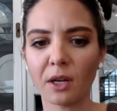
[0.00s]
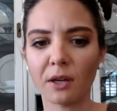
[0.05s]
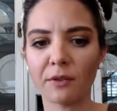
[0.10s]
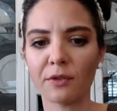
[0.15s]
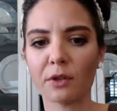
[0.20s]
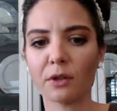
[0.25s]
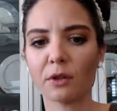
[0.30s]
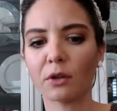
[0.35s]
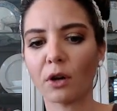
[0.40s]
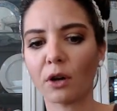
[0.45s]
If
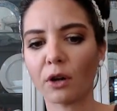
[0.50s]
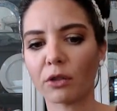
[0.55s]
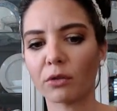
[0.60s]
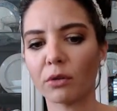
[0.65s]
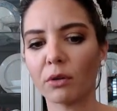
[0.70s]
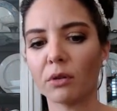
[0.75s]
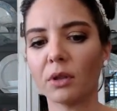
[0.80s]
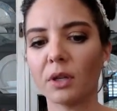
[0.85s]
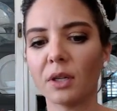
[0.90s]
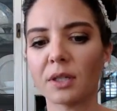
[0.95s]
you look
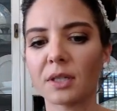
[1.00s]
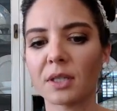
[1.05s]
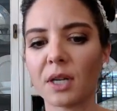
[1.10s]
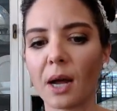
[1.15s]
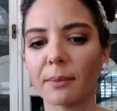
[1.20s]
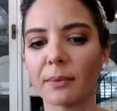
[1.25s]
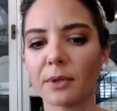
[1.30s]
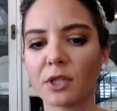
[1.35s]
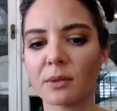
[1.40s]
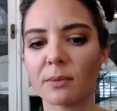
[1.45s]
through the
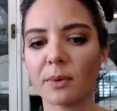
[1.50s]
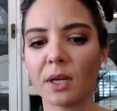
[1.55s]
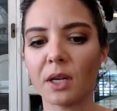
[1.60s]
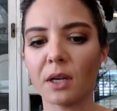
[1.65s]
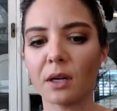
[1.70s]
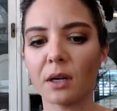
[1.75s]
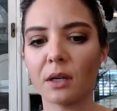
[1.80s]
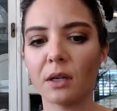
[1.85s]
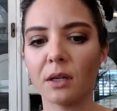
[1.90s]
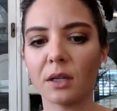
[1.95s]
establishment
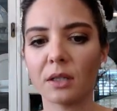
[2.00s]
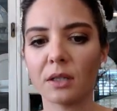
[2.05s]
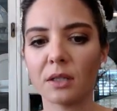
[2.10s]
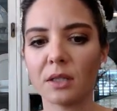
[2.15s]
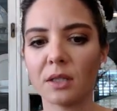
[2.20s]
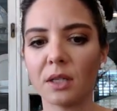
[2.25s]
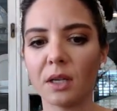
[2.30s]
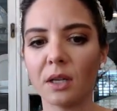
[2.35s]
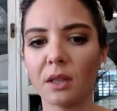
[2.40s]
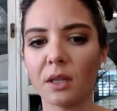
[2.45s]
here you can
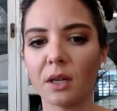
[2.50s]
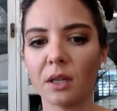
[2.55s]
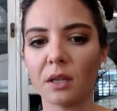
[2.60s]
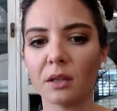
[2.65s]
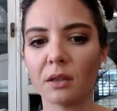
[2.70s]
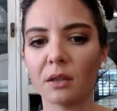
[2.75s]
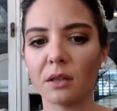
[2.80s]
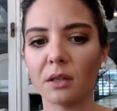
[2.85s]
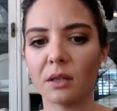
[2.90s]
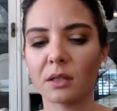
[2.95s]
see that
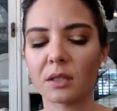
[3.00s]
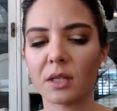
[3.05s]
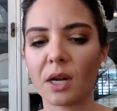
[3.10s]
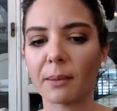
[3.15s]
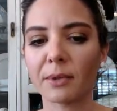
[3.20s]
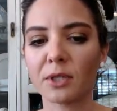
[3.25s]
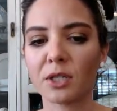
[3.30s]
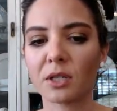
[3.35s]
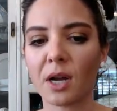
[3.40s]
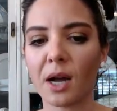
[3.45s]

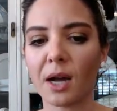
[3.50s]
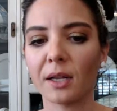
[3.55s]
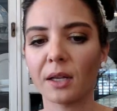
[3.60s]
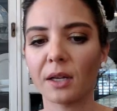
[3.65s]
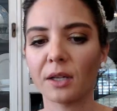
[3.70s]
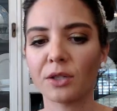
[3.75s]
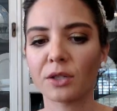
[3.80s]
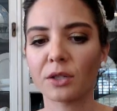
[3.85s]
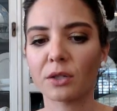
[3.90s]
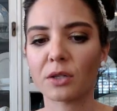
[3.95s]
established
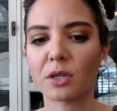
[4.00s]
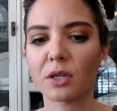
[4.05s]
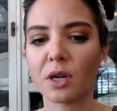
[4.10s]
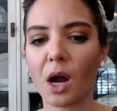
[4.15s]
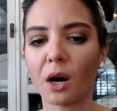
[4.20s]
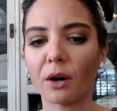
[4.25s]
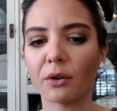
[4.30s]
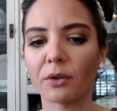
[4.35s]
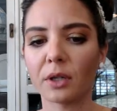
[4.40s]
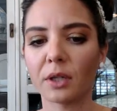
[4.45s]
guidelines there's
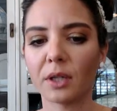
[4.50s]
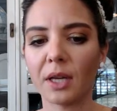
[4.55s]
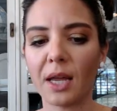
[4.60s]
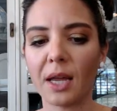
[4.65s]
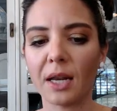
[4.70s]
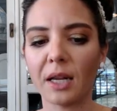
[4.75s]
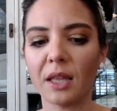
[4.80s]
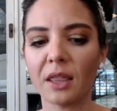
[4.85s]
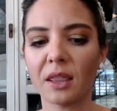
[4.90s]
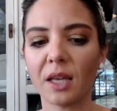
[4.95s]
not really
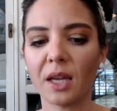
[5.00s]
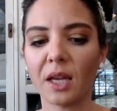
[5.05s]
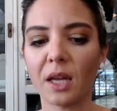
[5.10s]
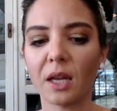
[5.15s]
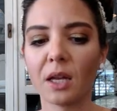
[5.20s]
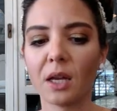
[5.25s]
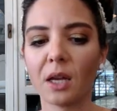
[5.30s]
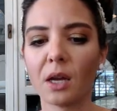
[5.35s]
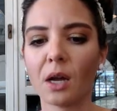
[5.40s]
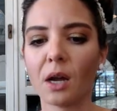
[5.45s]
anything
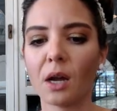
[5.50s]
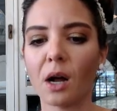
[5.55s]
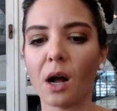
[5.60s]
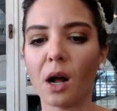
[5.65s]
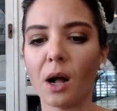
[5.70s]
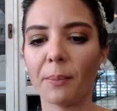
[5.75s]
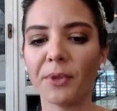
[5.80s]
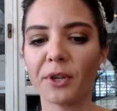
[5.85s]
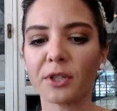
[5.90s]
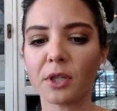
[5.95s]

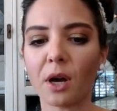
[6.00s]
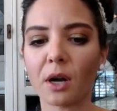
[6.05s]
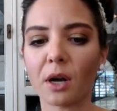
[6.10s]
um, that talks